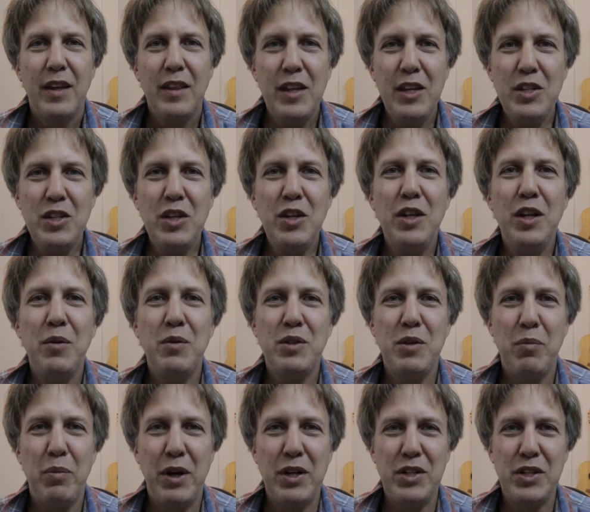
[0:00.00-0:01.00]
This year there was
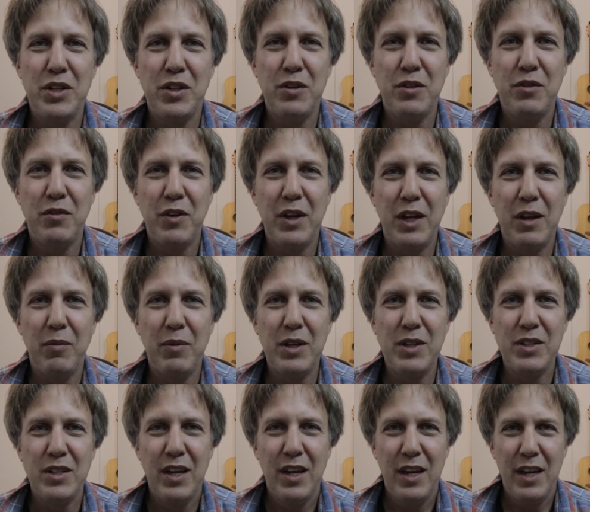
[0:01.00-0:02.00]
a bunch of those
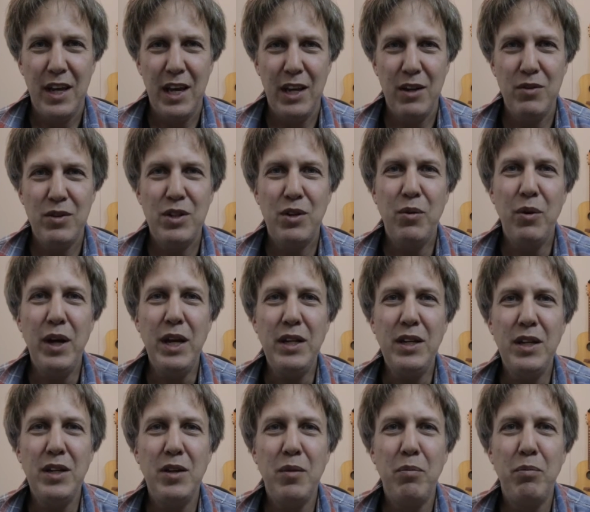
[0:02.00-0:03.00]
families, and it was great
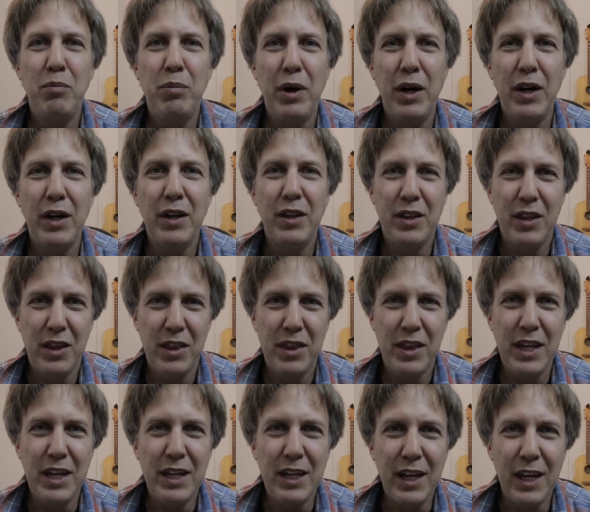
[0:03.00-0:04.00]
to debunk the
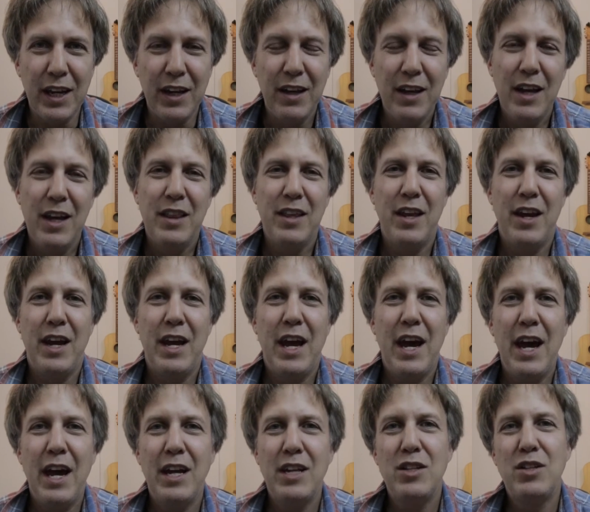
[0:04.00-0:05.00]
thinking that I
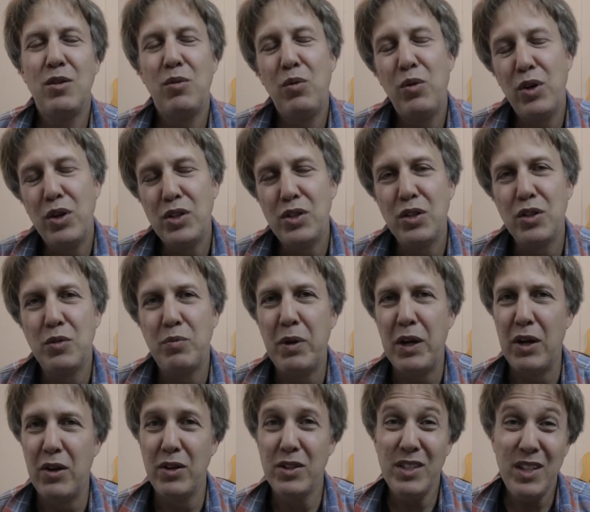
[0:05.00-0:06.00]
had towards those
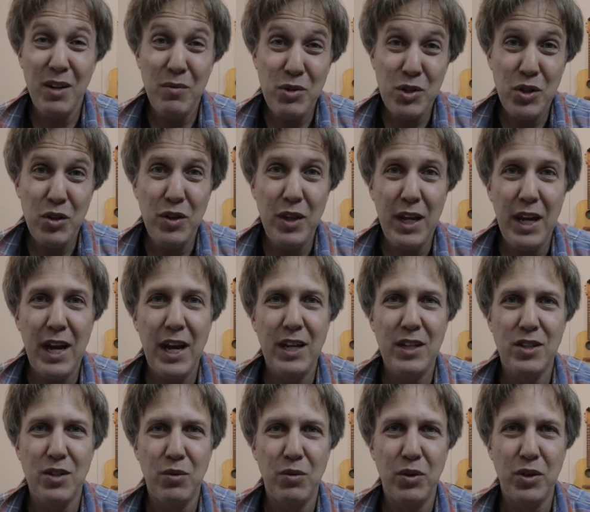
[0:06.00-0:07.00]
parents, and I'm sure they
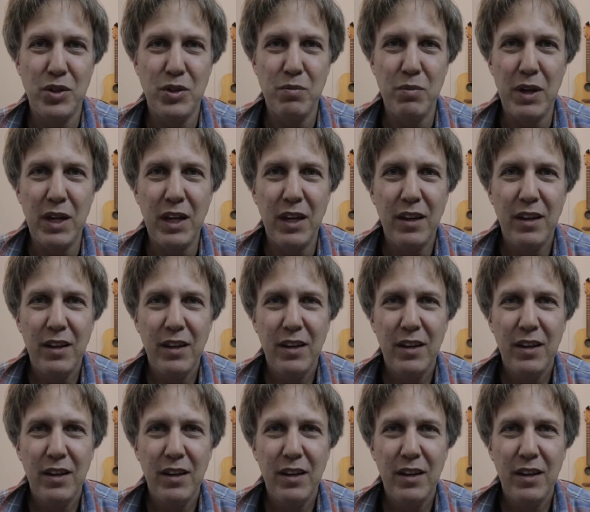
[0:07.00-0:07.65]
had towards me.